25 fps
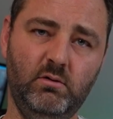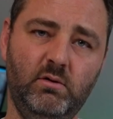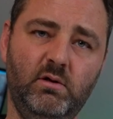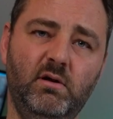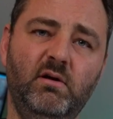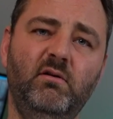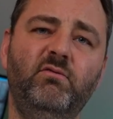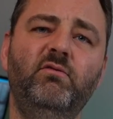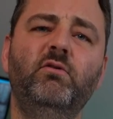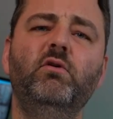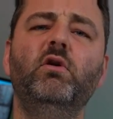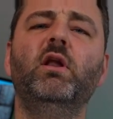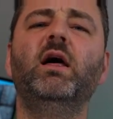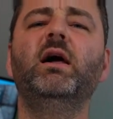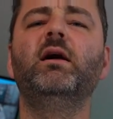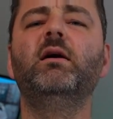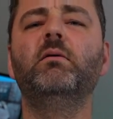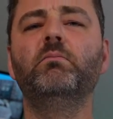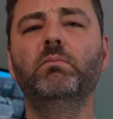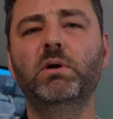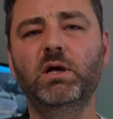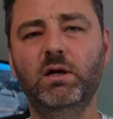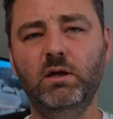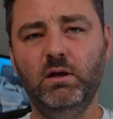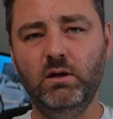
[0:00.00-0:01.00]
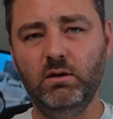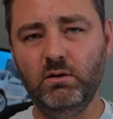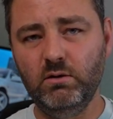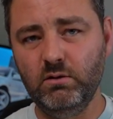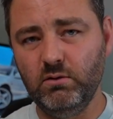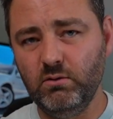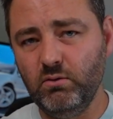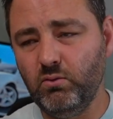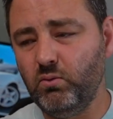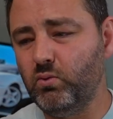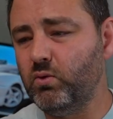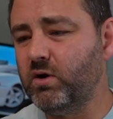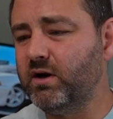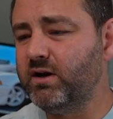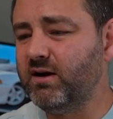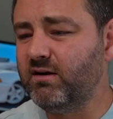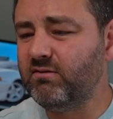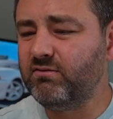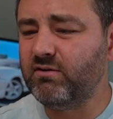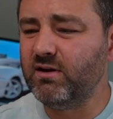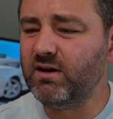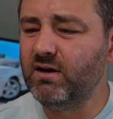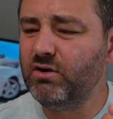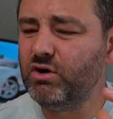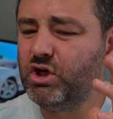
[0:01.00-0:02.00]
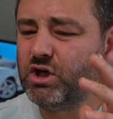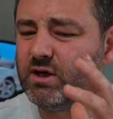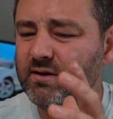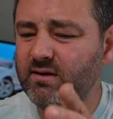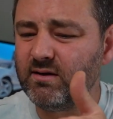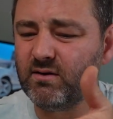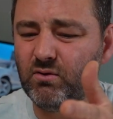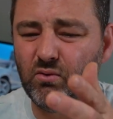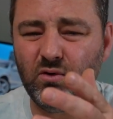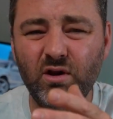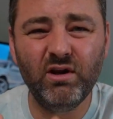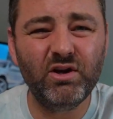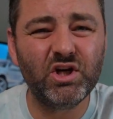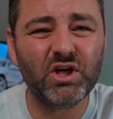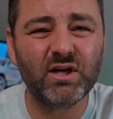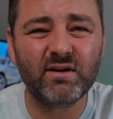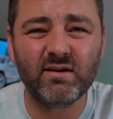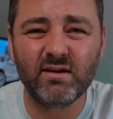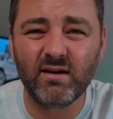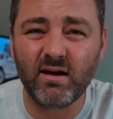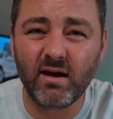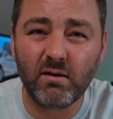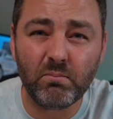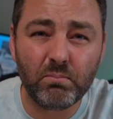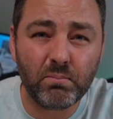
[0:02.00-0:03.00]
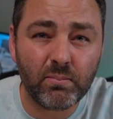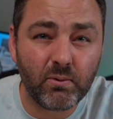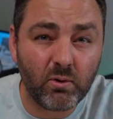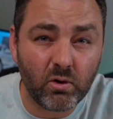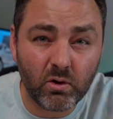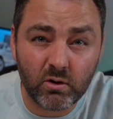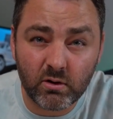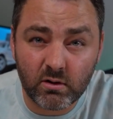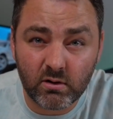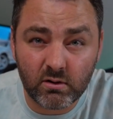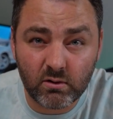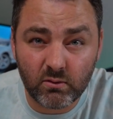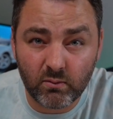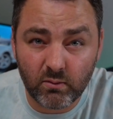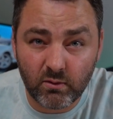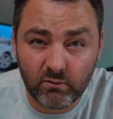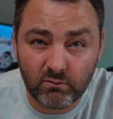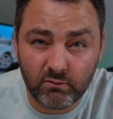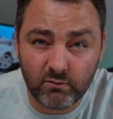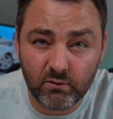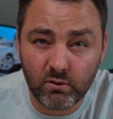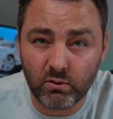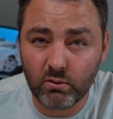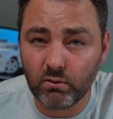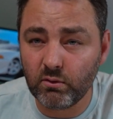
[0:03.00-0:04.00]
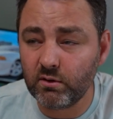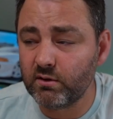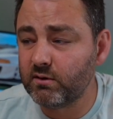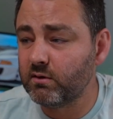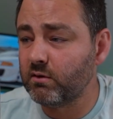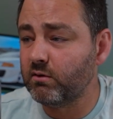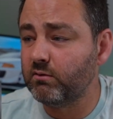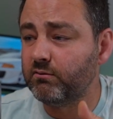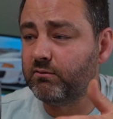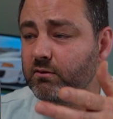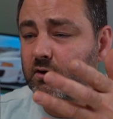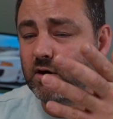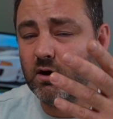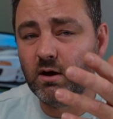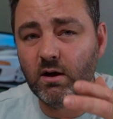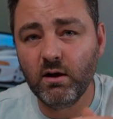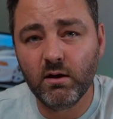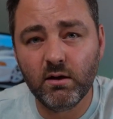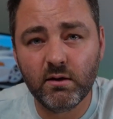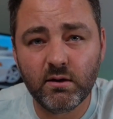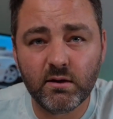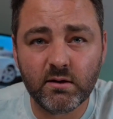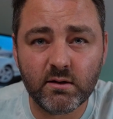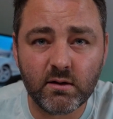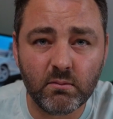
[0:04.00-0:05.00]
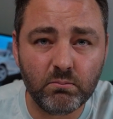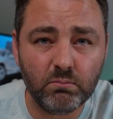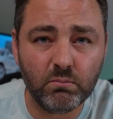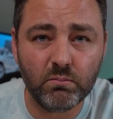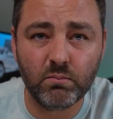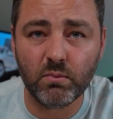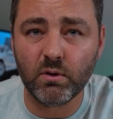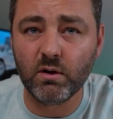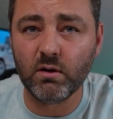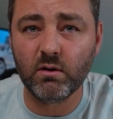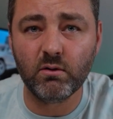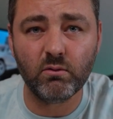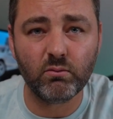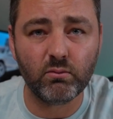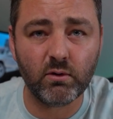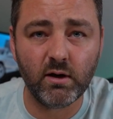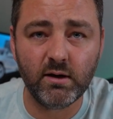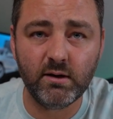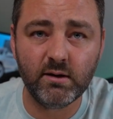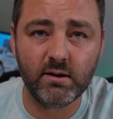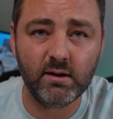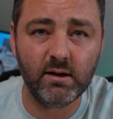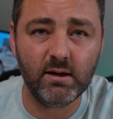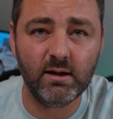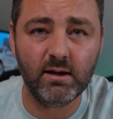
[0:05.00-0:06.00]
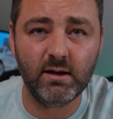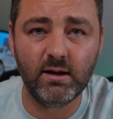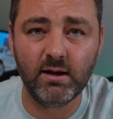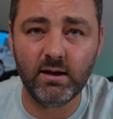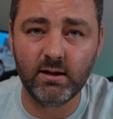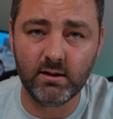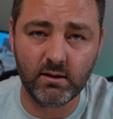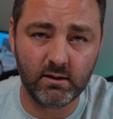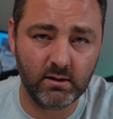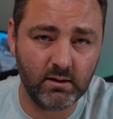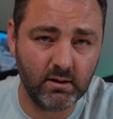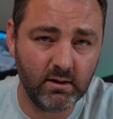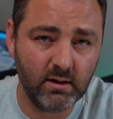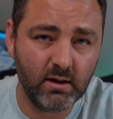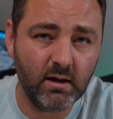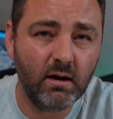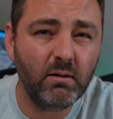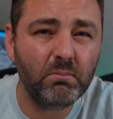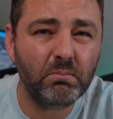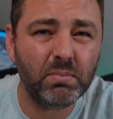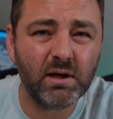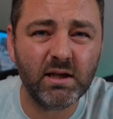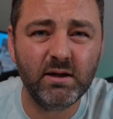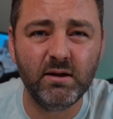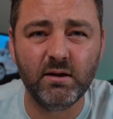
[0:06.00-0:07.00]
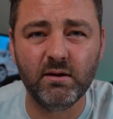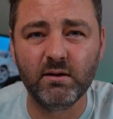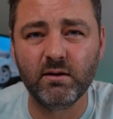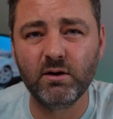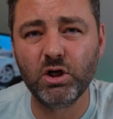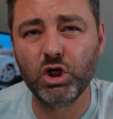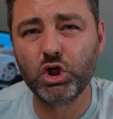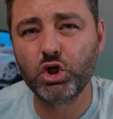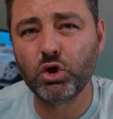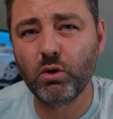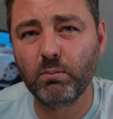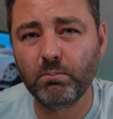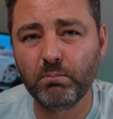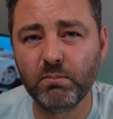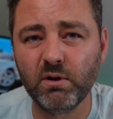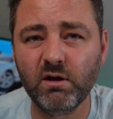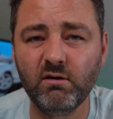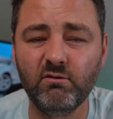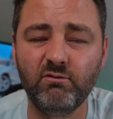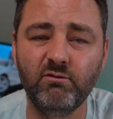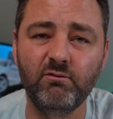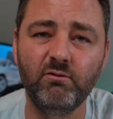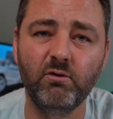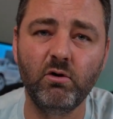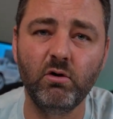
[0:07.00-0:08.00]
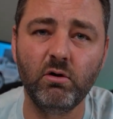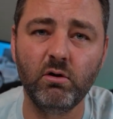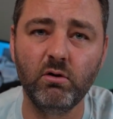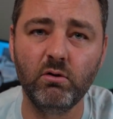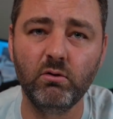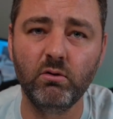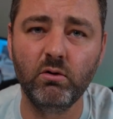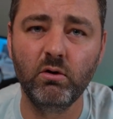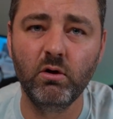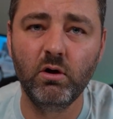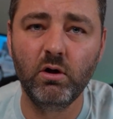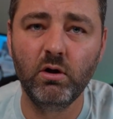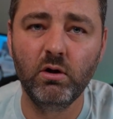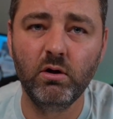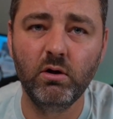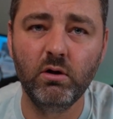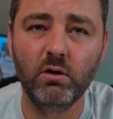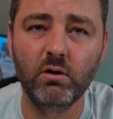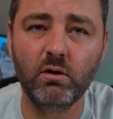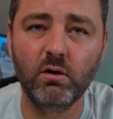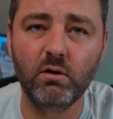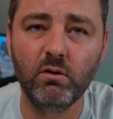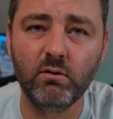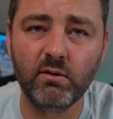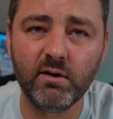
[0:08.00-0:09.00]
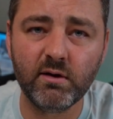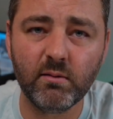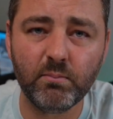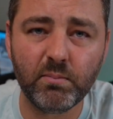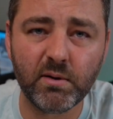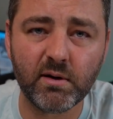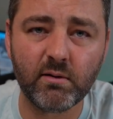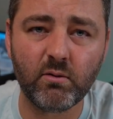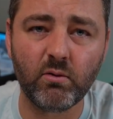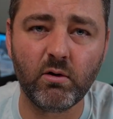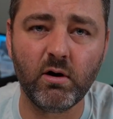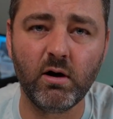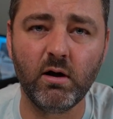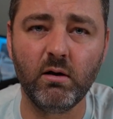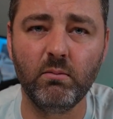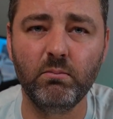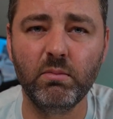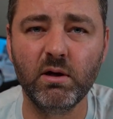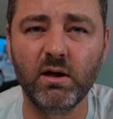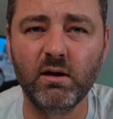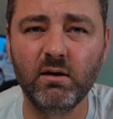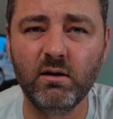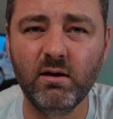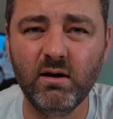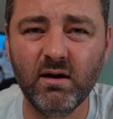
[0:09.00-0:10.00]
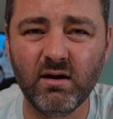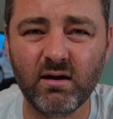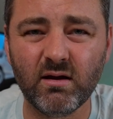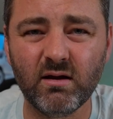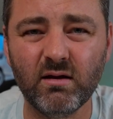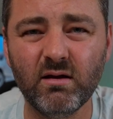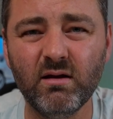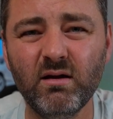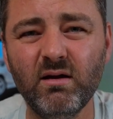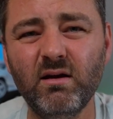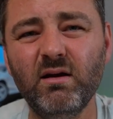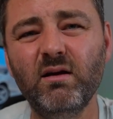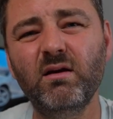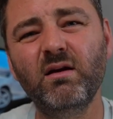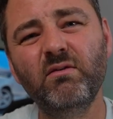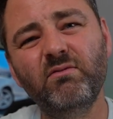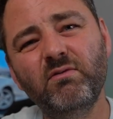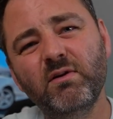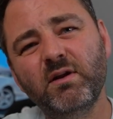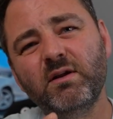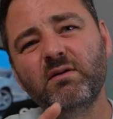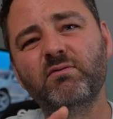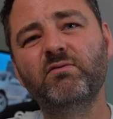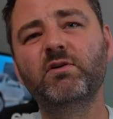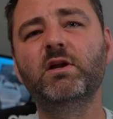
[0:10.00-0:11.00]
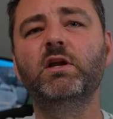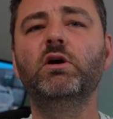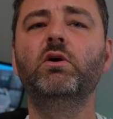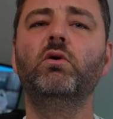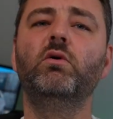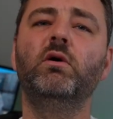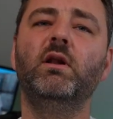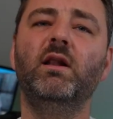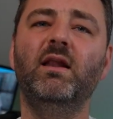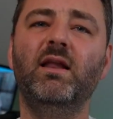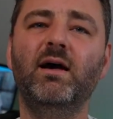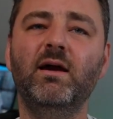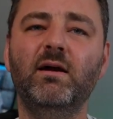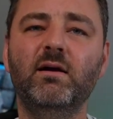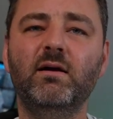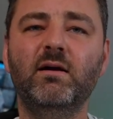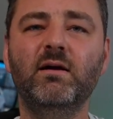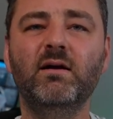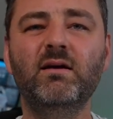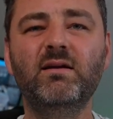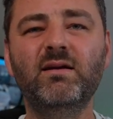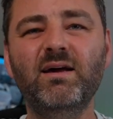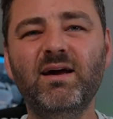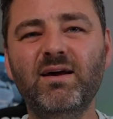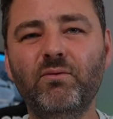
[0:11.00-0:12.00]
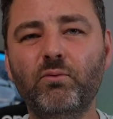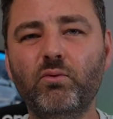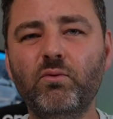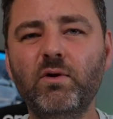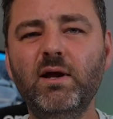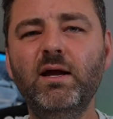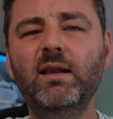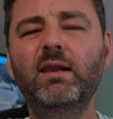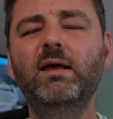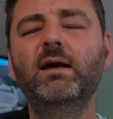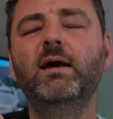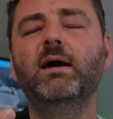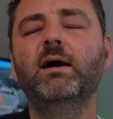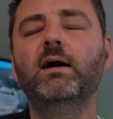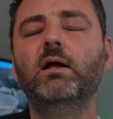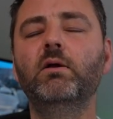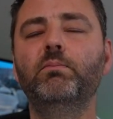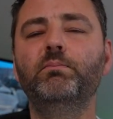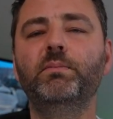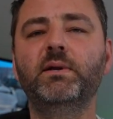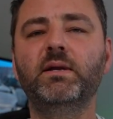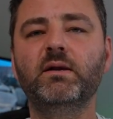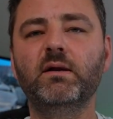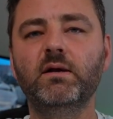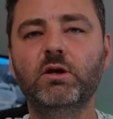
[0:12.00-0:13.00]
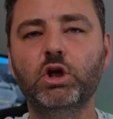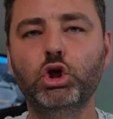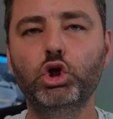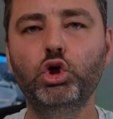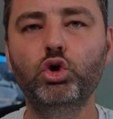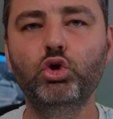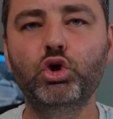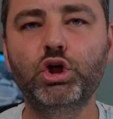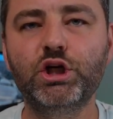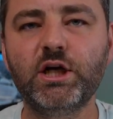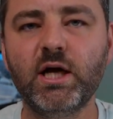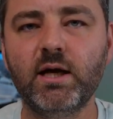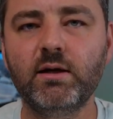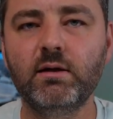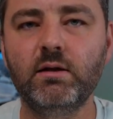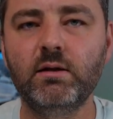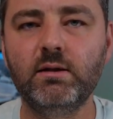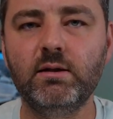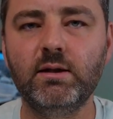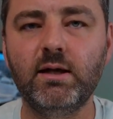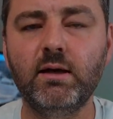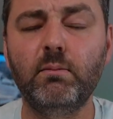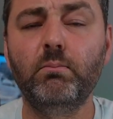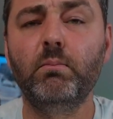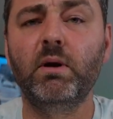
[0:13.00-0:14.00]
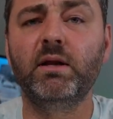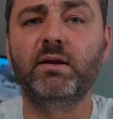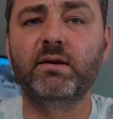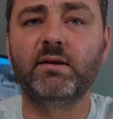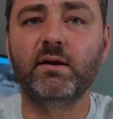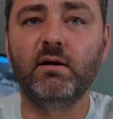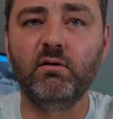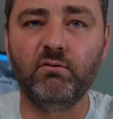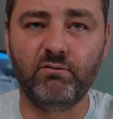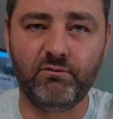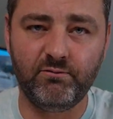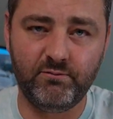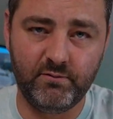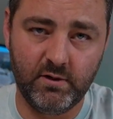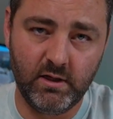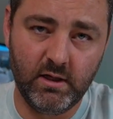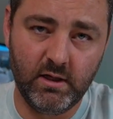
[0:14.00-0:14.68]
if you like me, whatever, and we just like product reviews of some racing gear, please drop me a follow, you know, subscribe, and yeah, give this video a like. It really helps a new channel like myself.